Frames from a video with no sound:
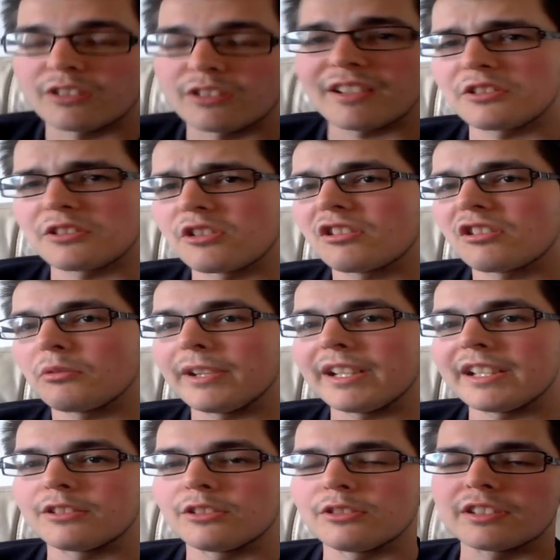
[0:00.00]
That's usually the
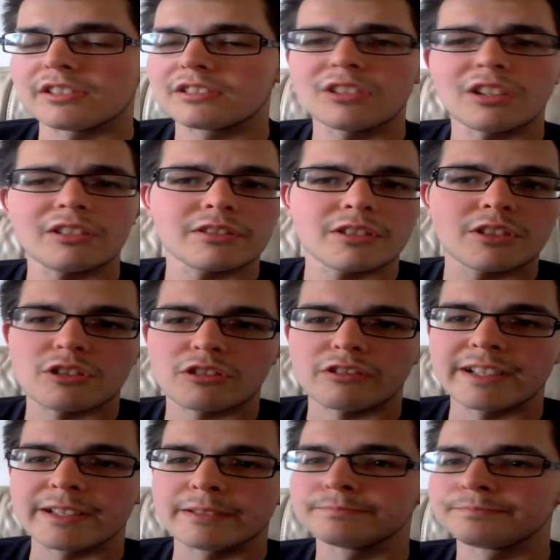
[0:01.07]
way they do it. It's not
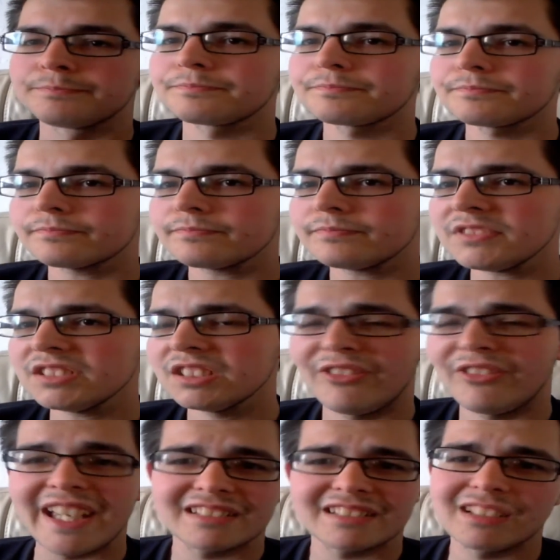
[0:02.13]
usually
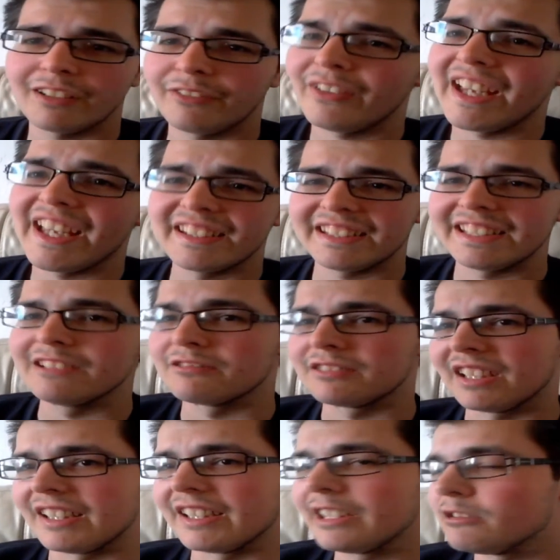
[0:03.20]
face to a face, heel
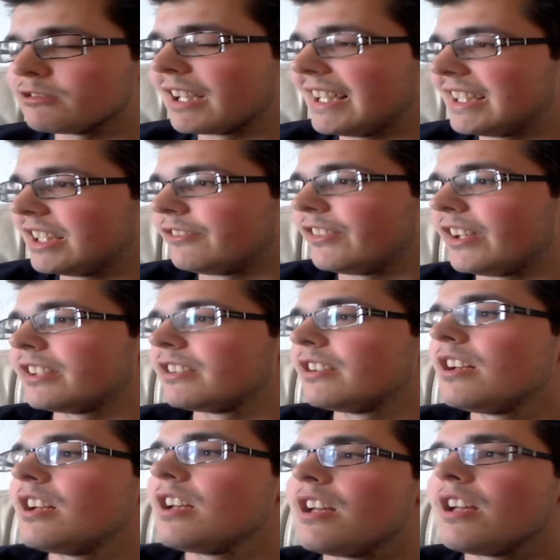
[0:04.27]
to a heel kind of thing.
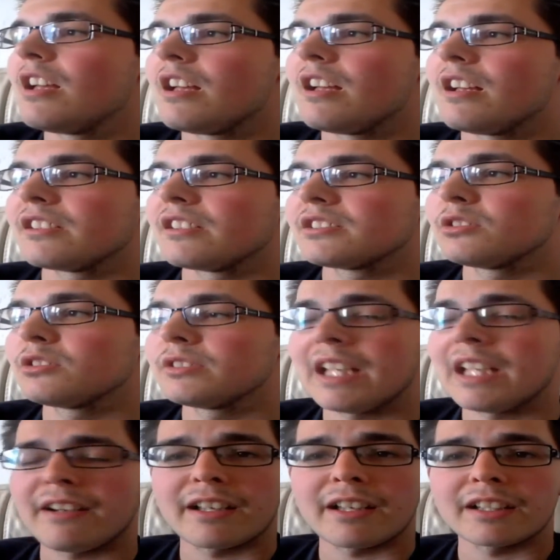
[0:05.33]
So
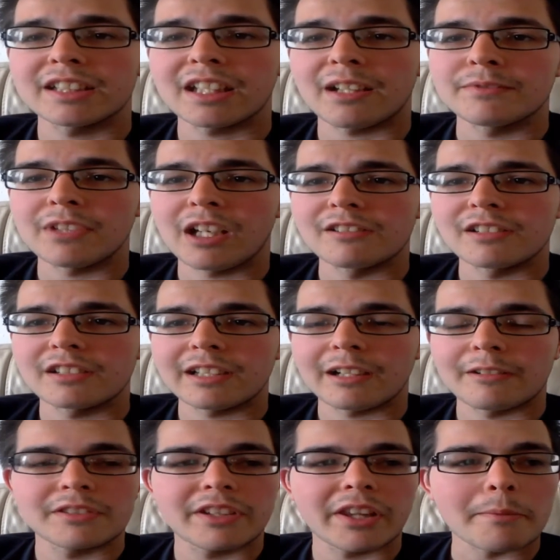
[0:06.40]
yeah, like I say, I've narrowed it
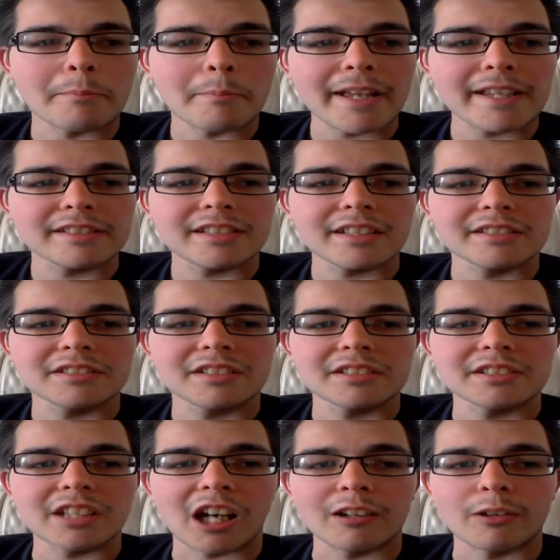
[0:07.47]
down to The Miz and
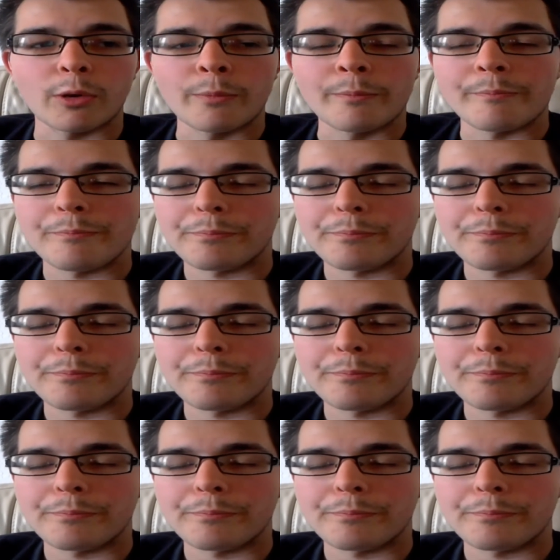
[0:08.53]
Cesaro.